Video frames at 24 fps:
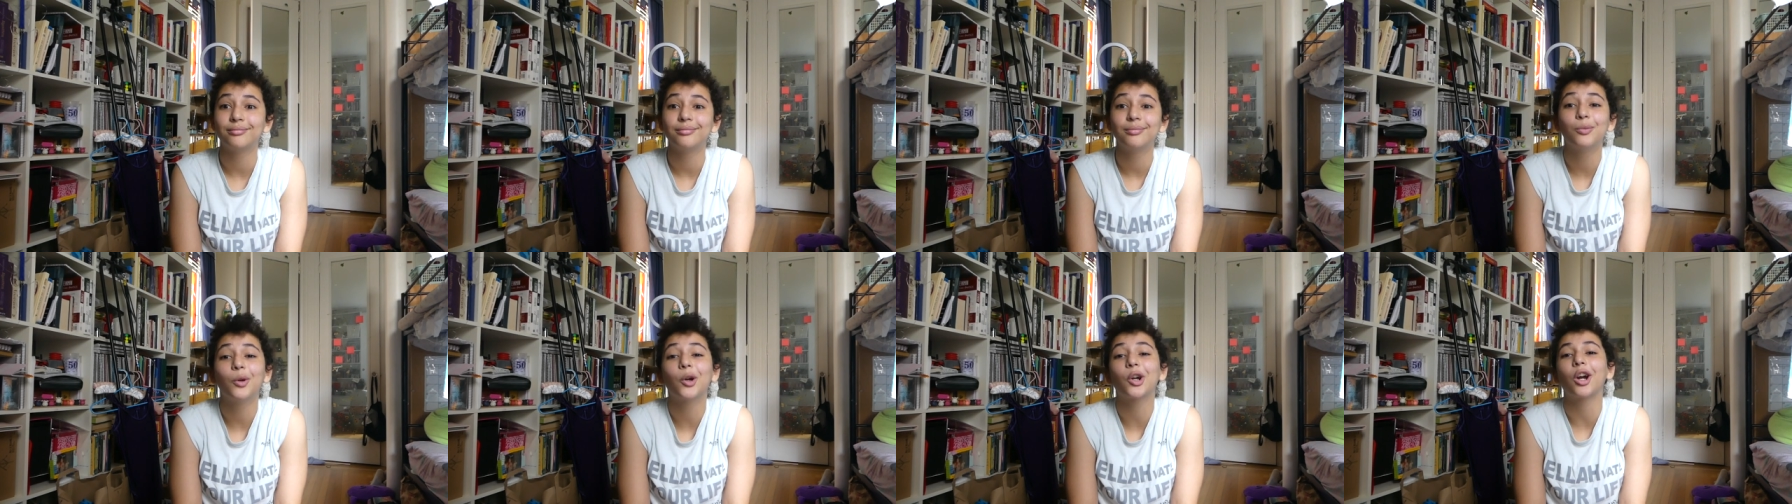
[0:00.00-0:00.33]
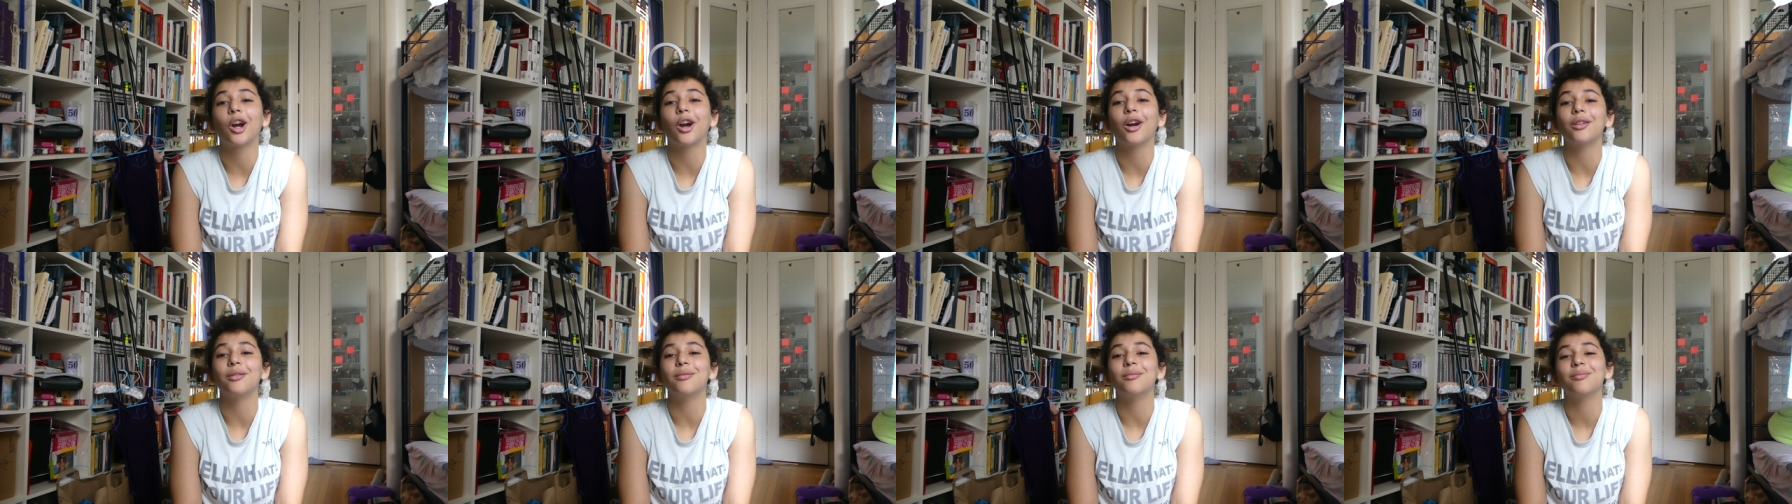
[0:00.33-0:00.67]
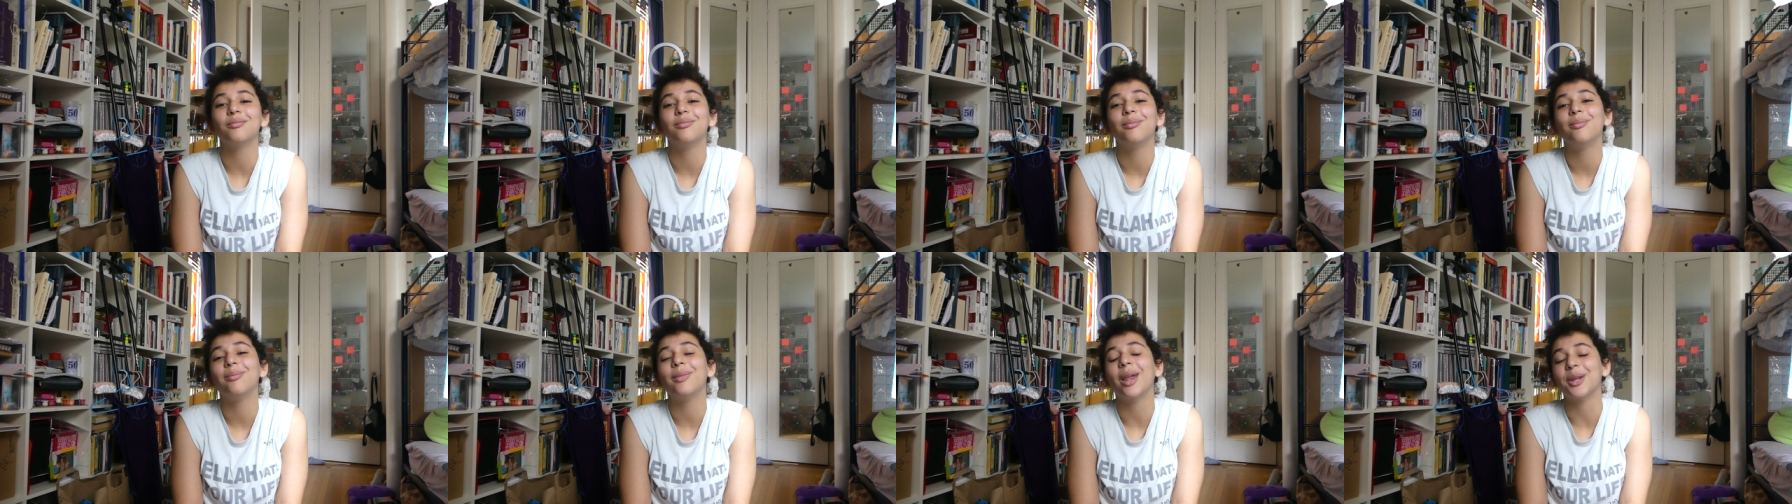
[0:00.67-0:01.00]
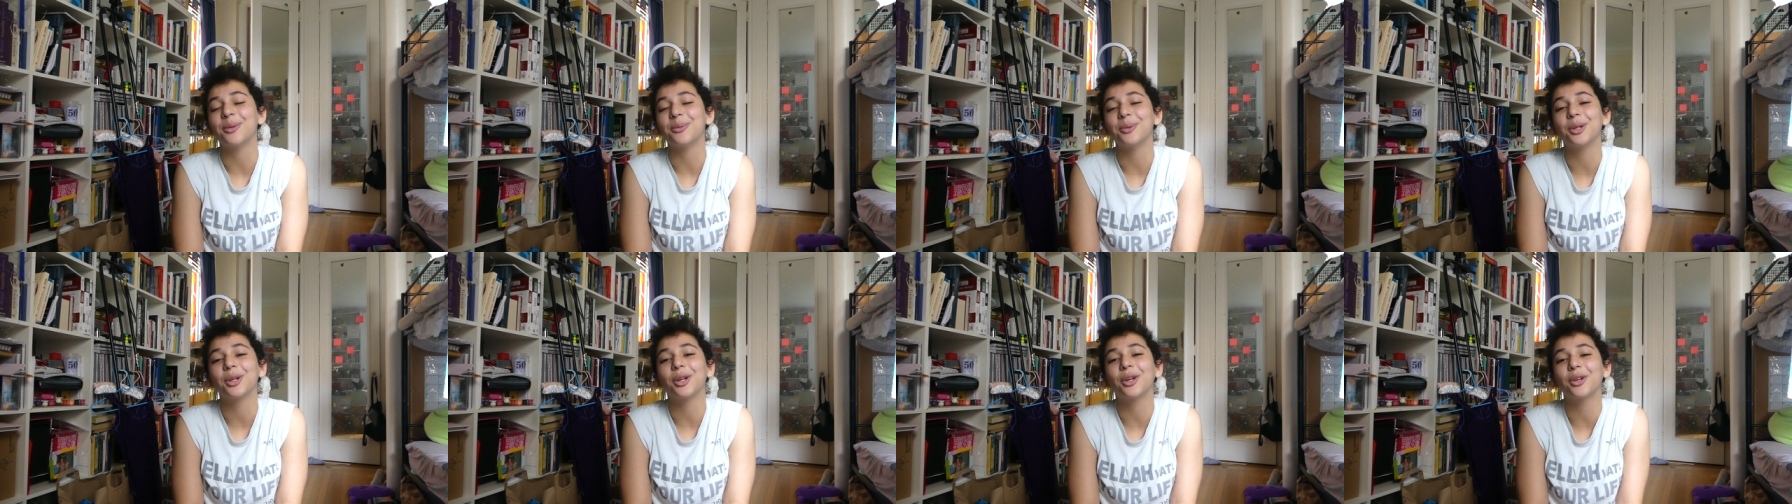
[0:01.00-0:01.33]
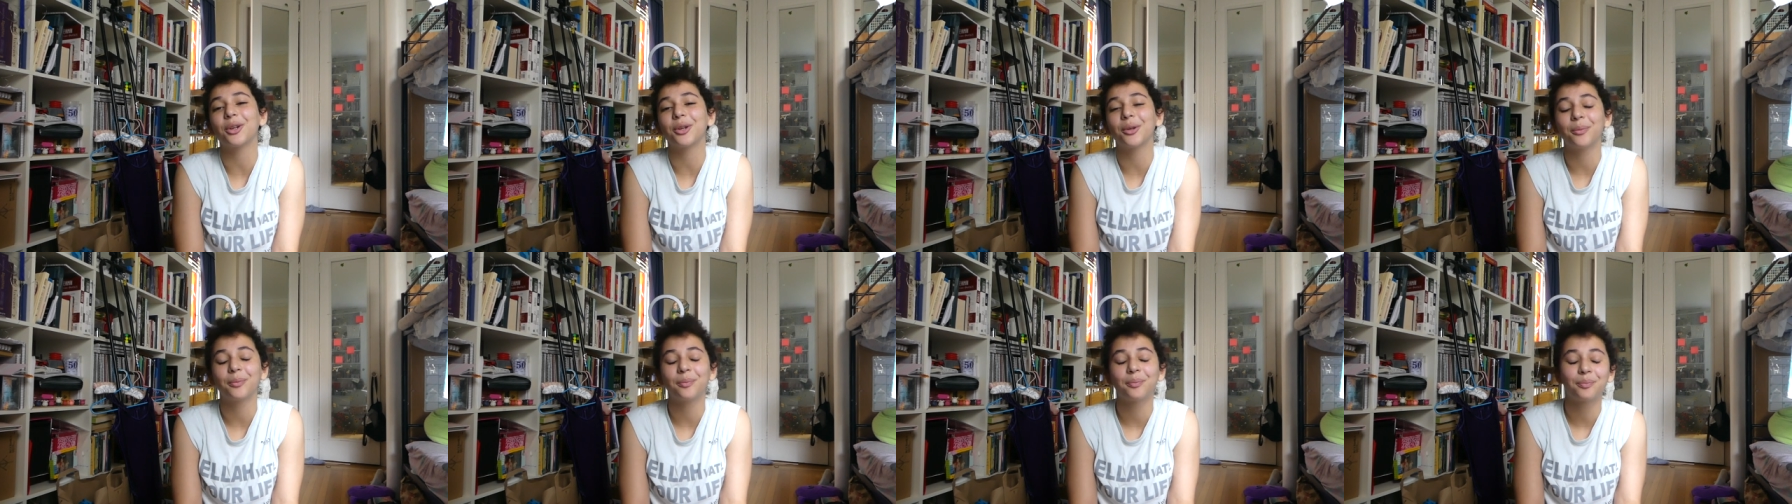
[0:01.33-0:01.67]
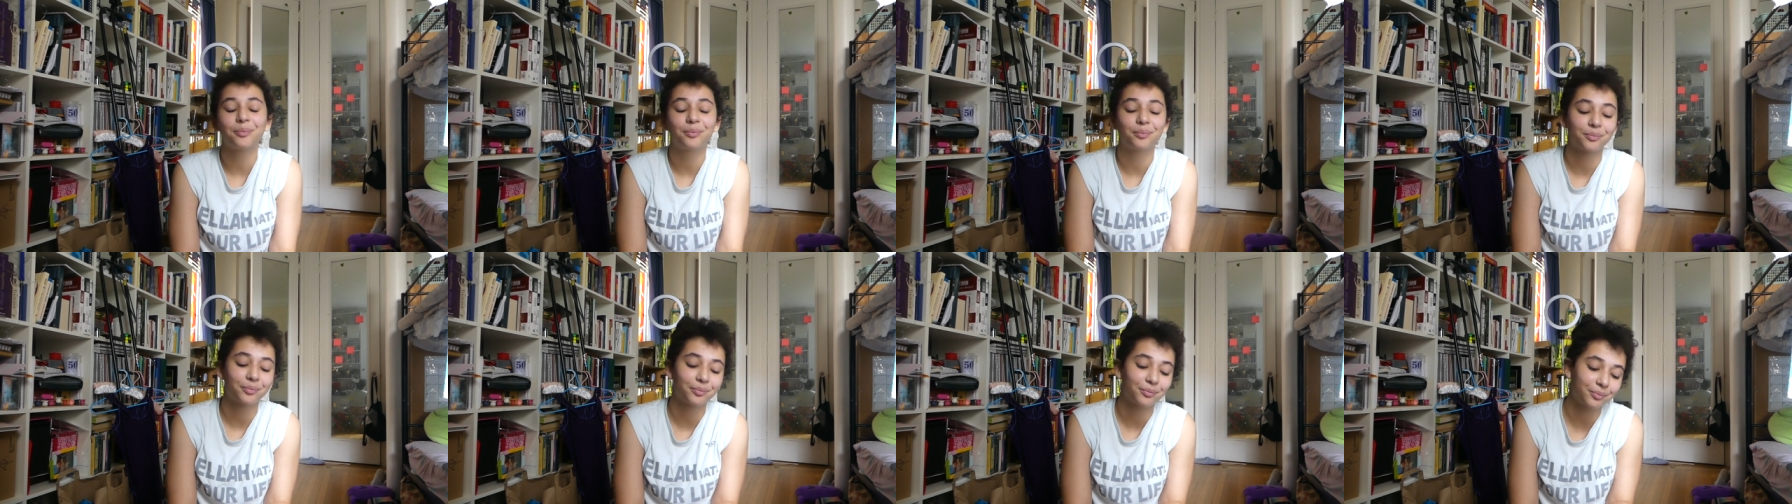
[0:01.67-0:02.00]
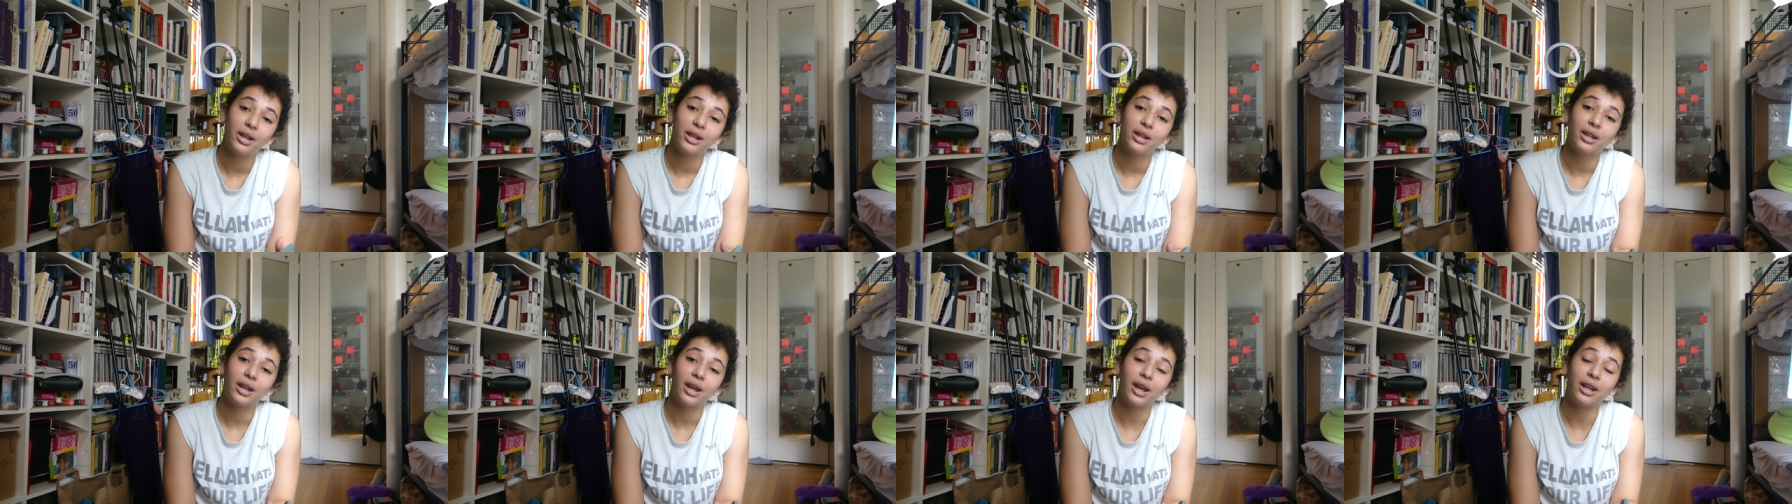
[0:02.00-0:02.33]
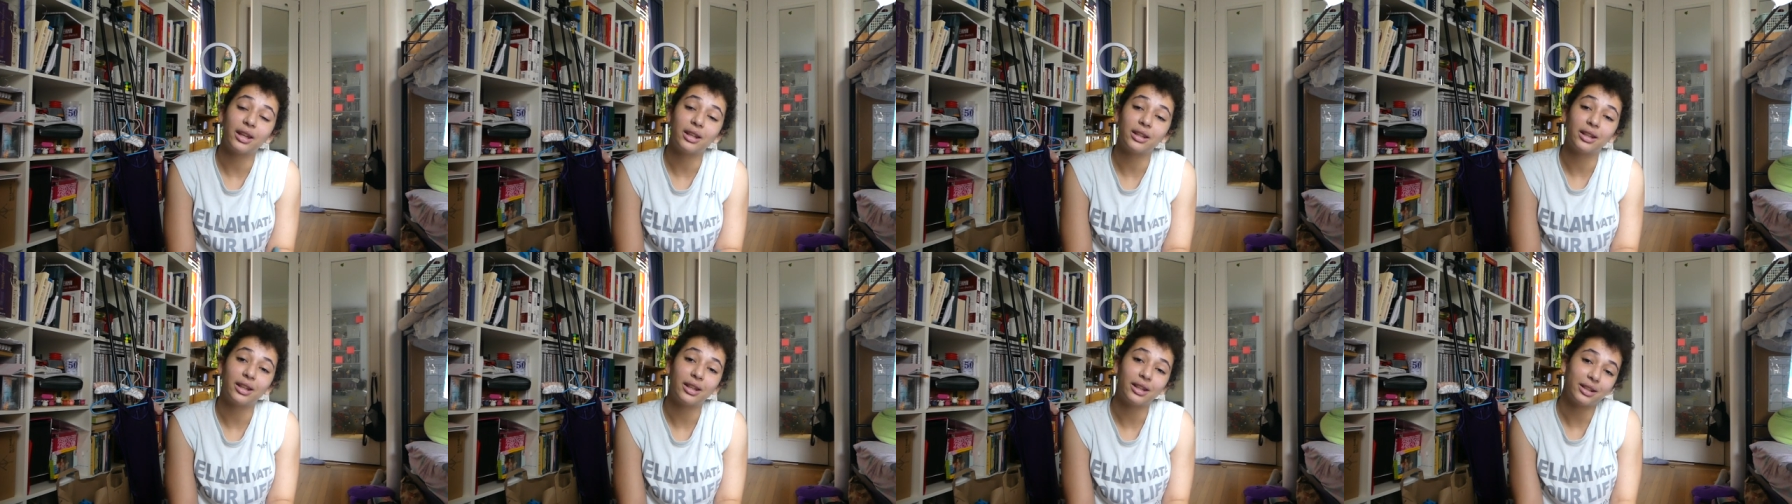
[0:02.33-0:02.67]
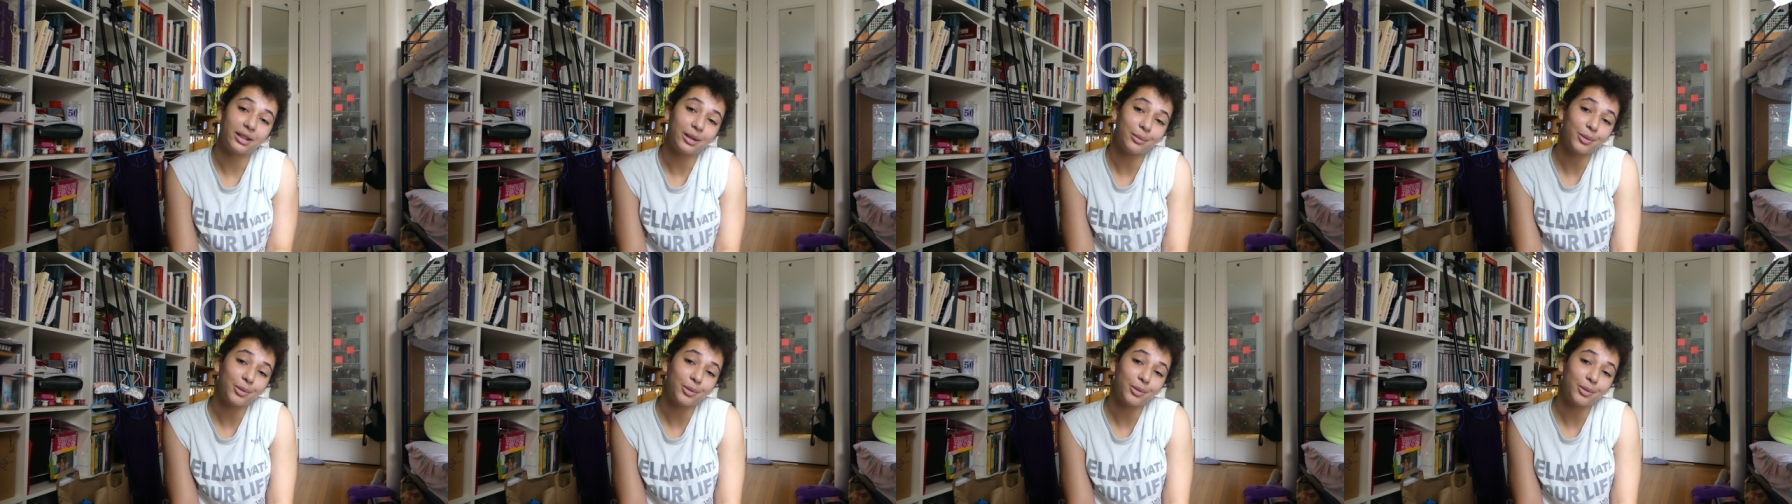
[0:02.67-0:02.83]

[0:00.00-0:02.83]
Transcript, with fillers: Work hard. That's what you're gonna do. And